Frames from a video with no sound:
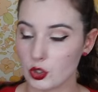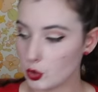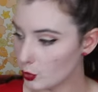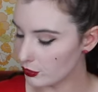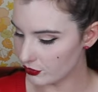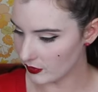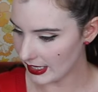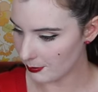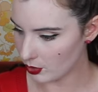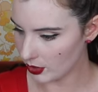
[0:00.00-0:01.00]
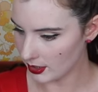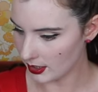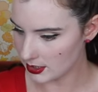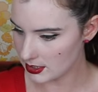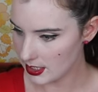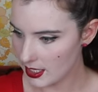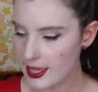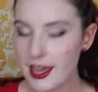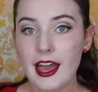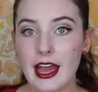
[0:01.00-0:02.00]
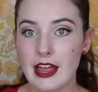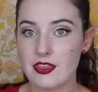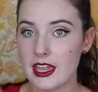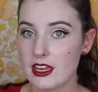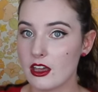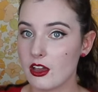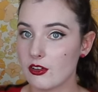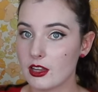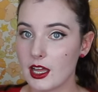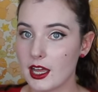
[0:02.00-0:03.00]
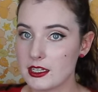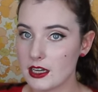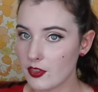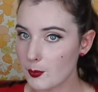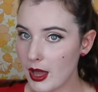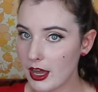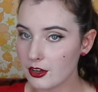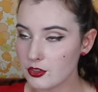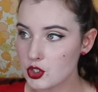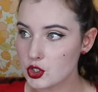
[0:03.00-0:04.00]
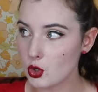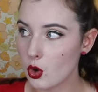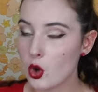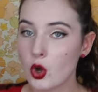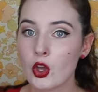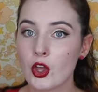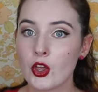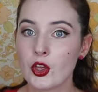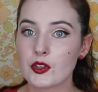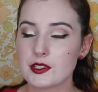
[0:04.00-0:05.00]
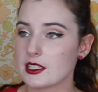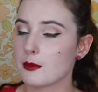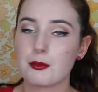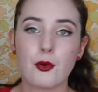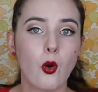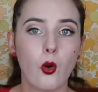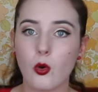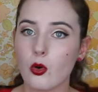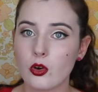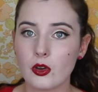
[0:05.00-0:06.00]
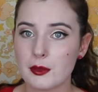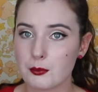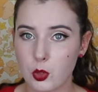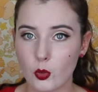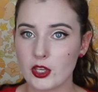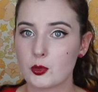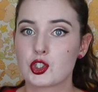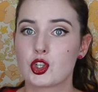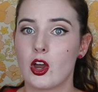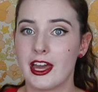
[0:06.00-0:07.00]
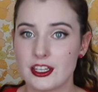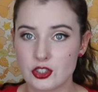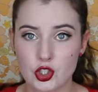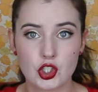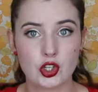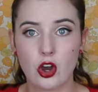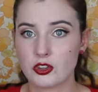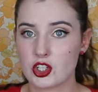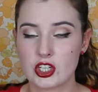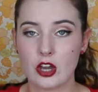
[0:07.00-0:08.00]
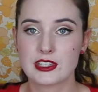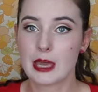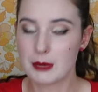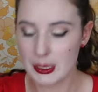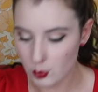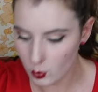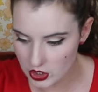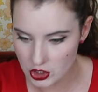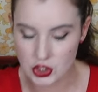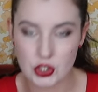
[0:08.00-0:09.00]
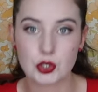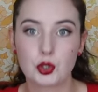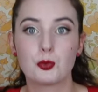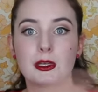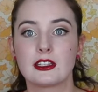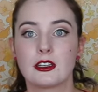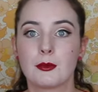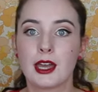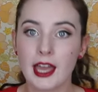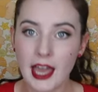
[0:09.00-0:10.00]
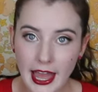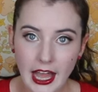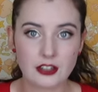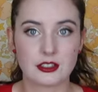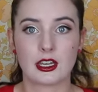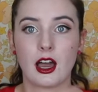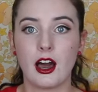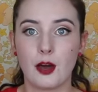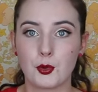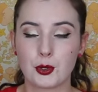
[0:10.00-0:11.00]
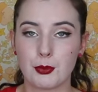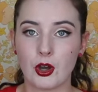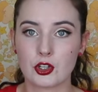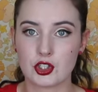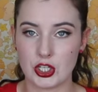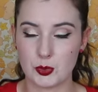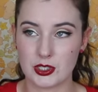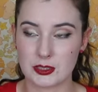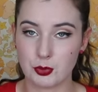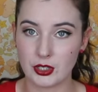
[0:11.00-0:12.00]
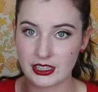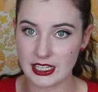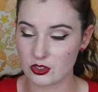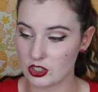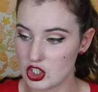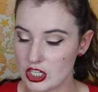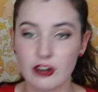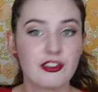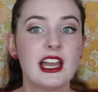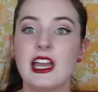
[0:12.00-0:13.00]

good for that product. And then another part of the store, some poor employee was trying to stock the shelves and people were just scooping them out of the cardboard box. She was putting these on the shelf.